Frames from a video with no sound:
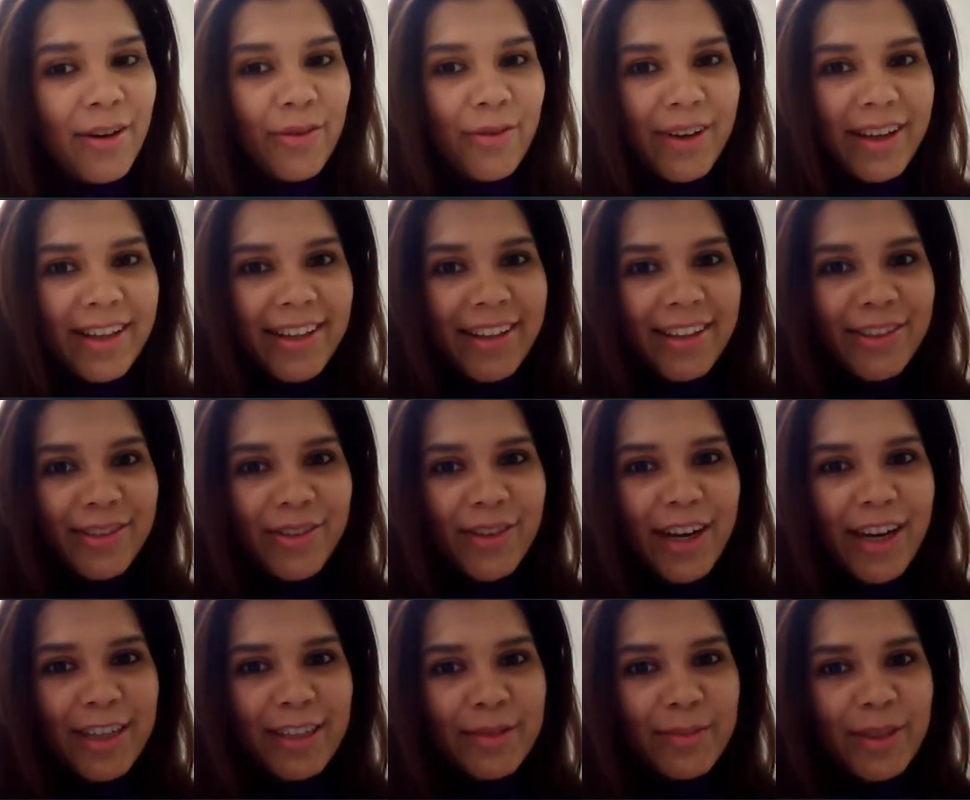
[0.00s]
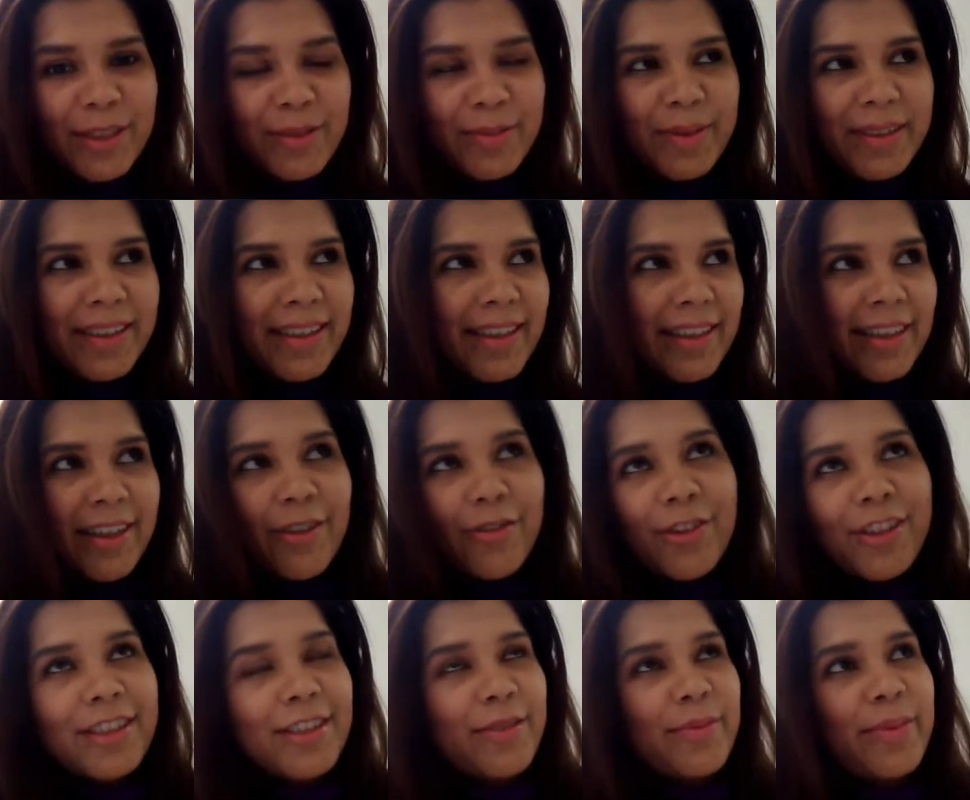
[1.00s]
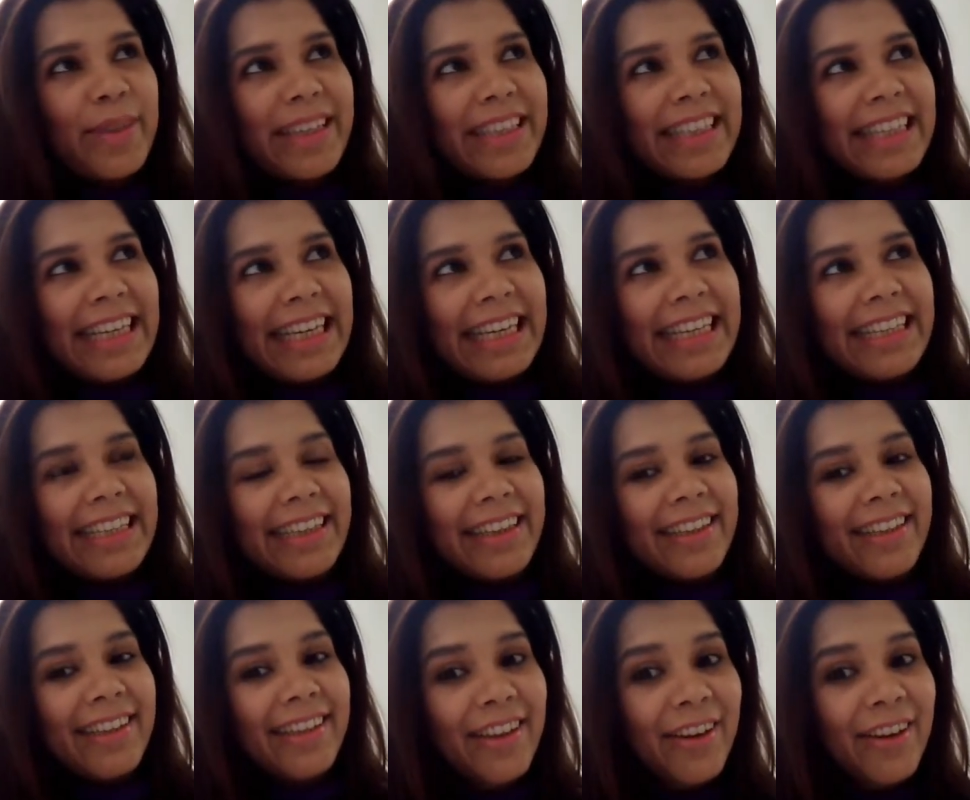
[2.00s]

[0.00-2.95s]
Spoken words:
Well, you guys must be thinking, what's the big deal?